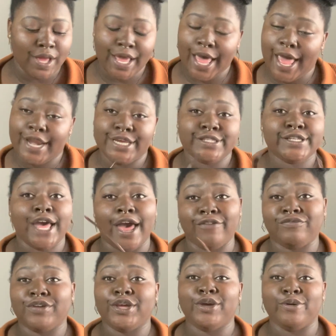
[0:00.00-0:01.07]
God has
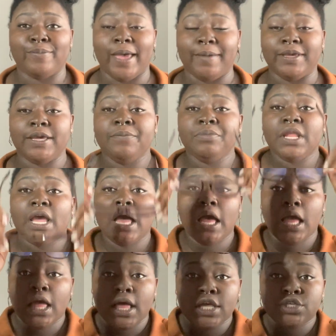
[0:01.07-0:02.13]
got for you, baby.
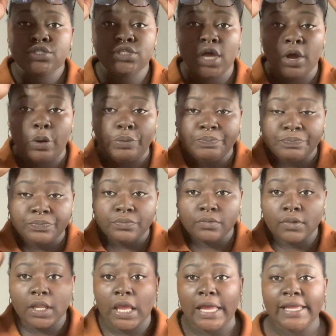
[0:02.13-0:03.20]
So,
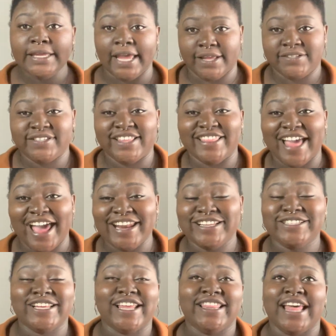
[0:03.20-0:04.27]
yes, that
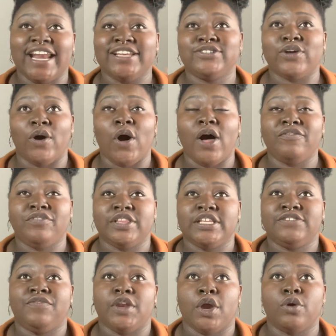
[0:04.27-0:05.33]
is all for
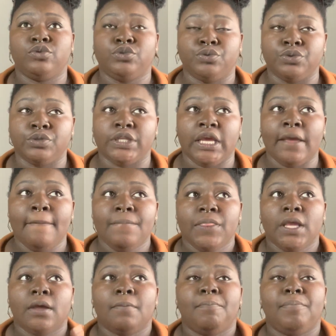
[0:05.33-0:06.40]
this video, truly.
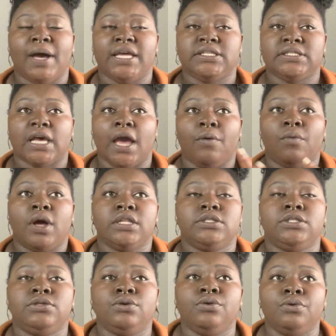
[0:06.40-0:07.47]
But I want
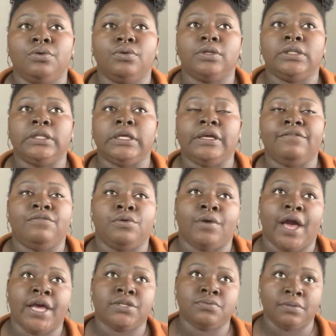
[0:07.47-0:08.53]
to leave you
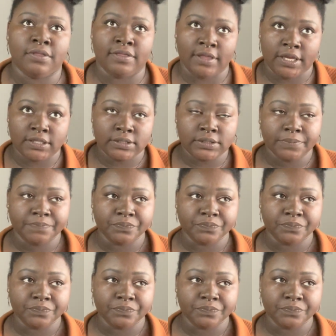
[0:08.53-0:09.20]
guys with this.